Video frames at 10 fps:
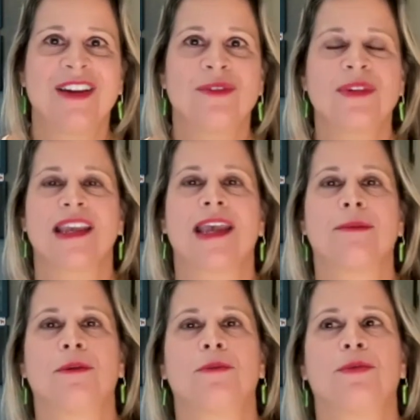was
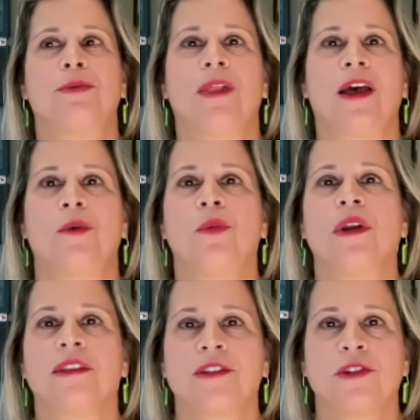able to pull out one
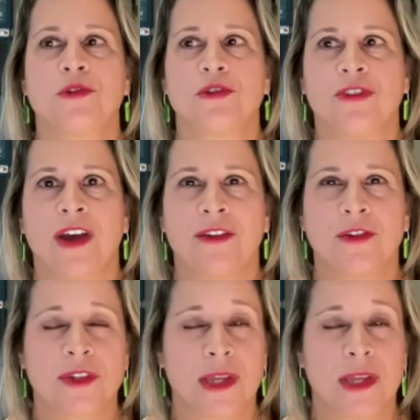of the two survivors.